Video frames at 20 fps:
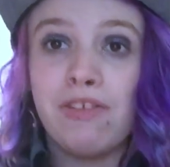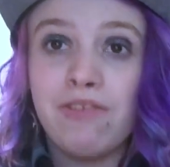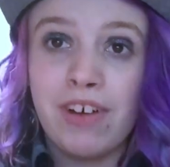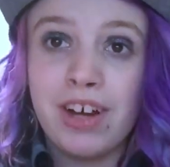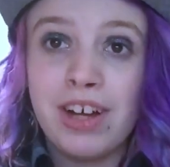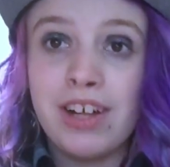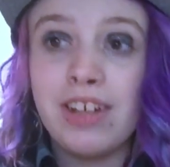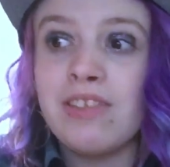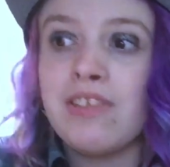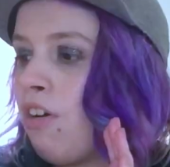My
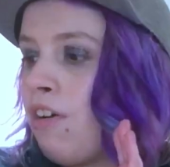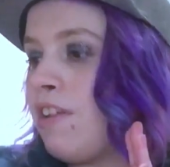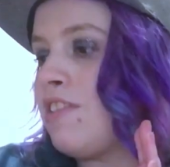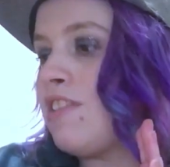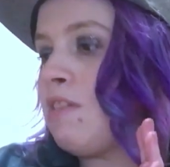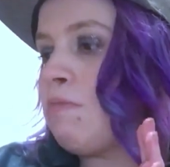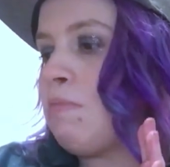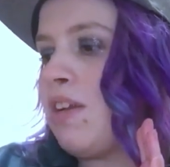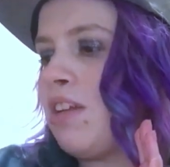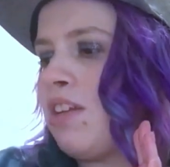advice,
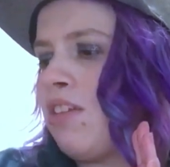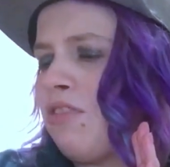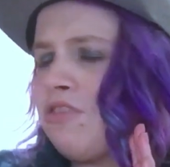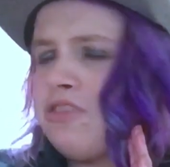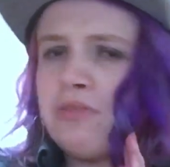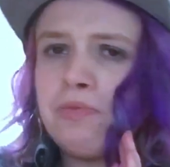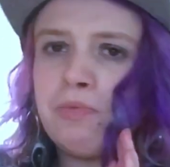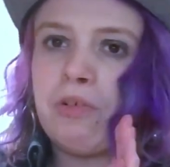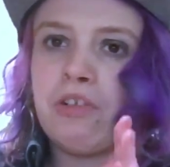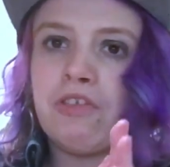honestly, be not
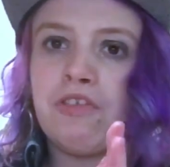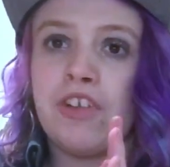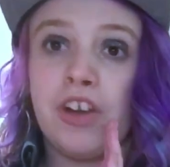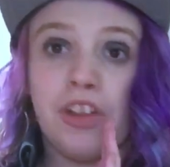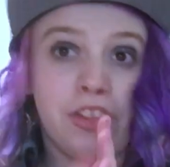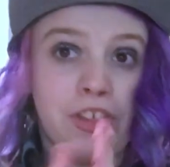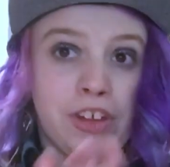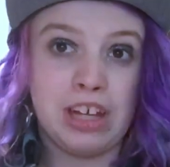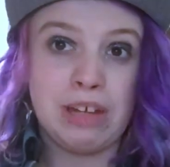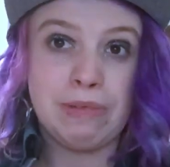to worry
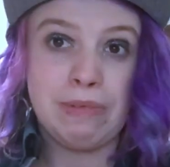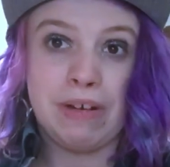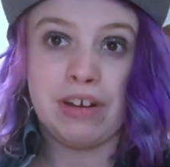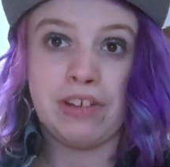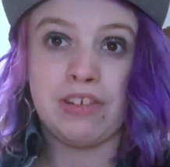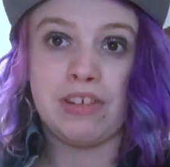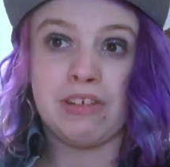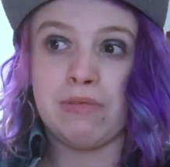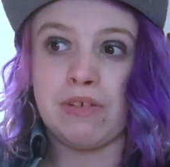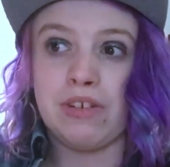or think about
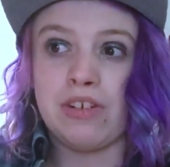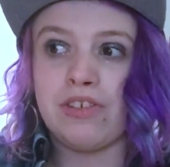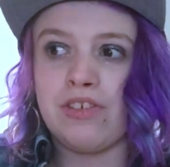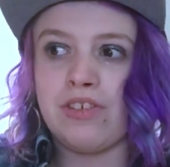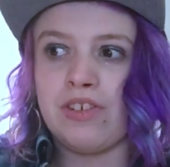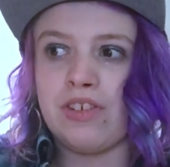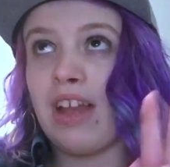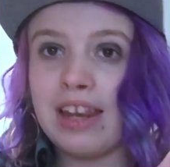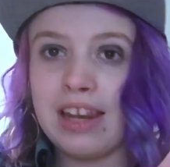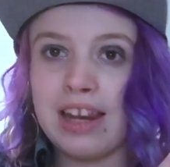it too
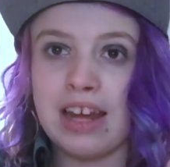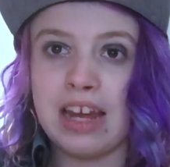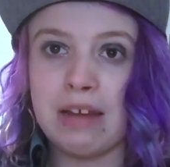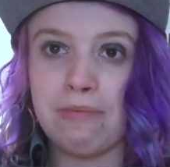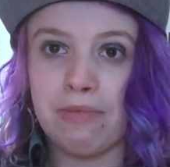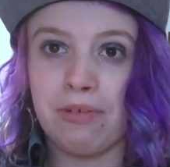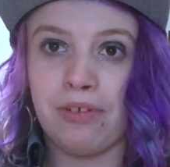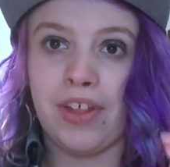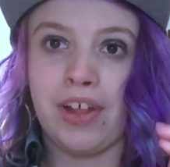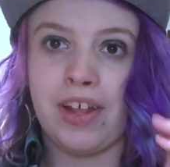much. A
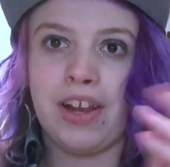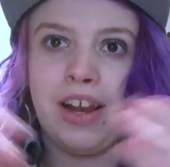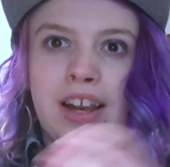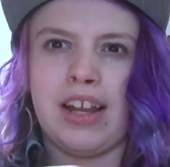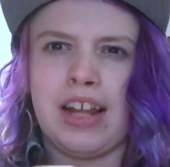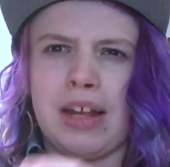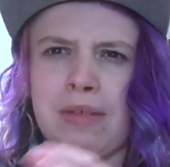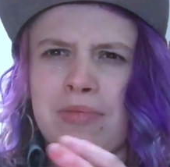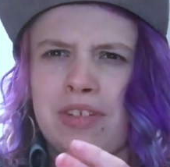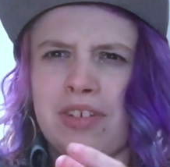label that will
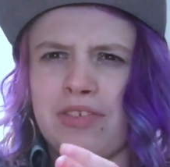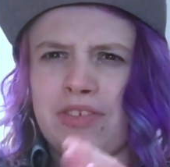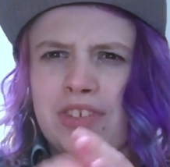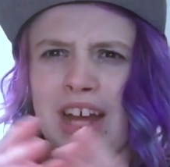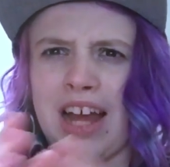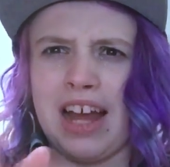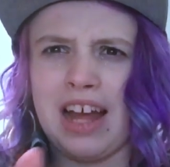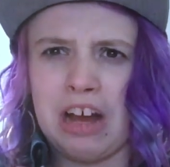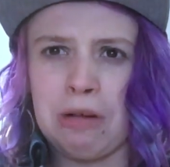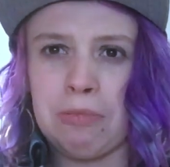enable you to
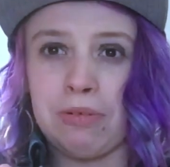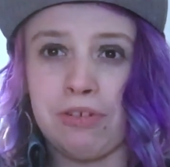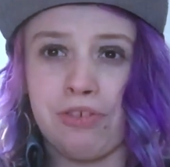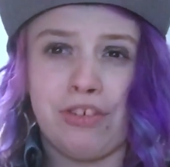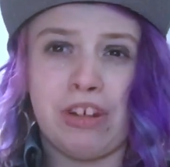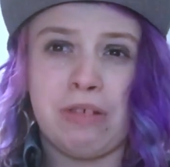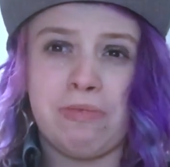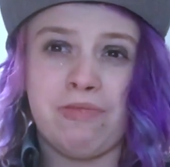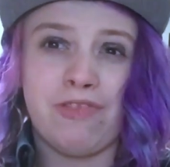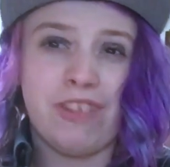get help and
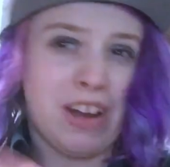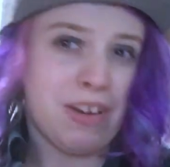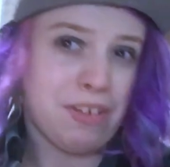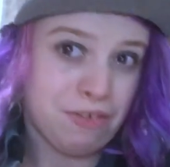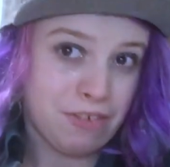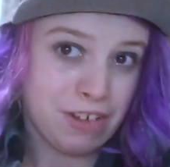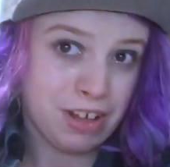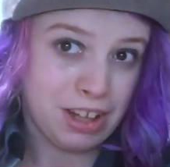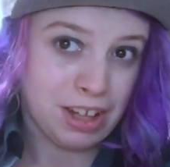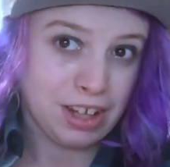treatment for how
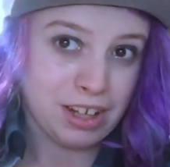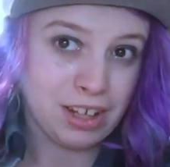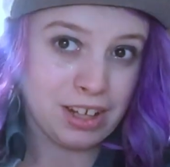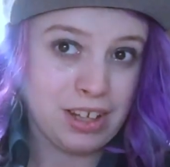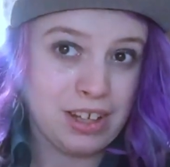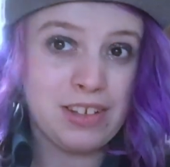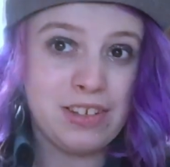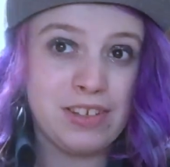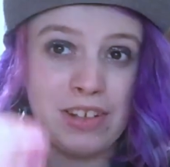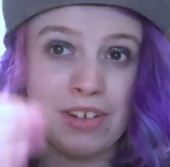you're feeling.
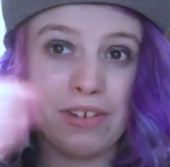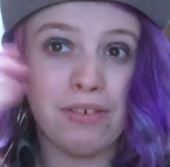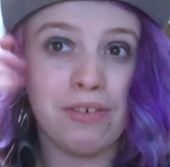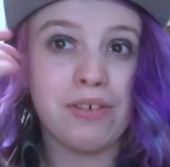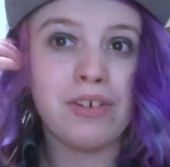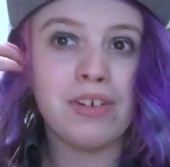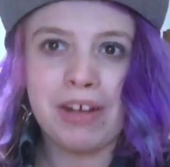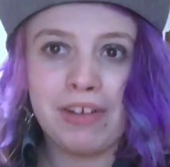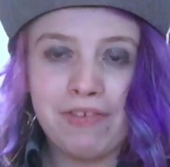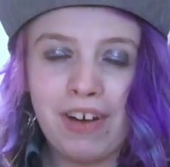So
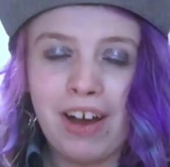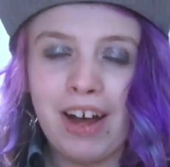my